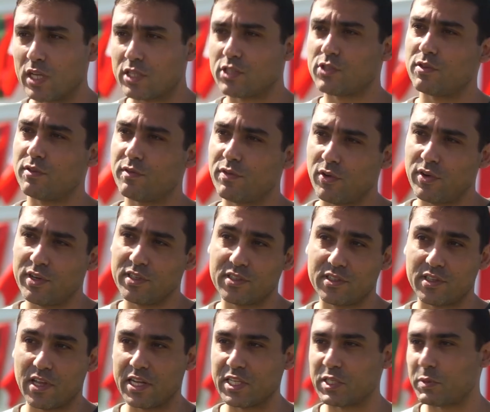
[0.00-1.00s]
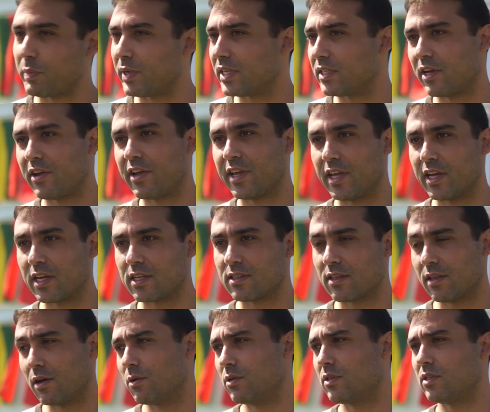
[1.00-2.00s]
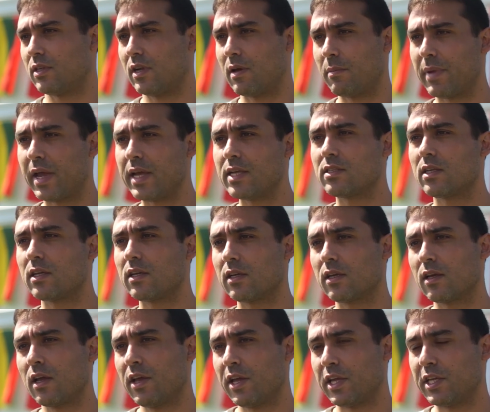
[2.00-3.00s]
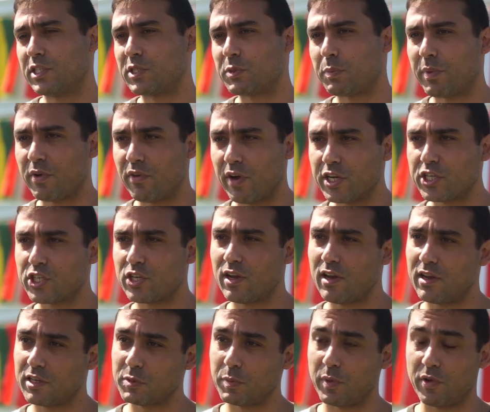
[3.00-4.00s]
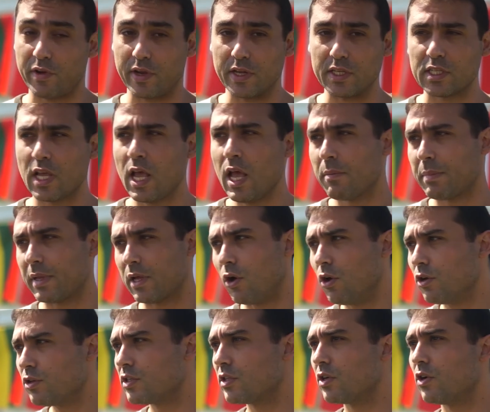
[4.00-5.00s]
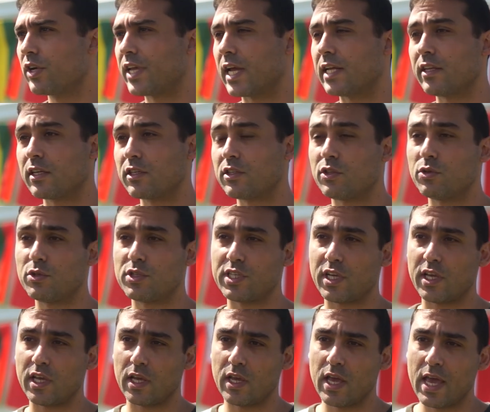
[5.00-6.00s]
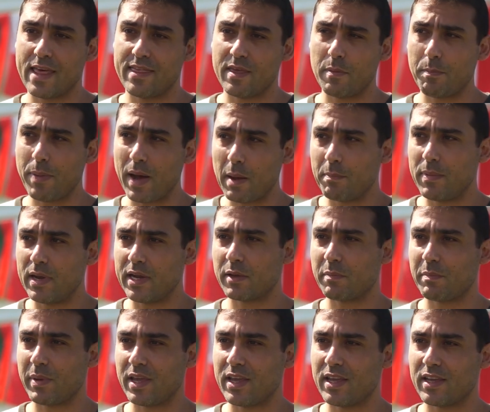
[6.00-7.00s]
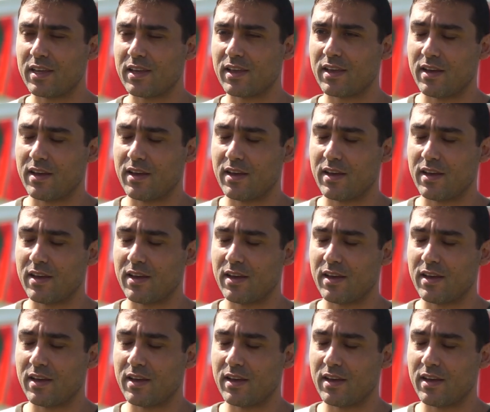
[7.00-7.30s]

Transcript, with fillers: Watson, for instance, Peter Higgs. That was an amazing, inspirational experience. But also getting to see the public being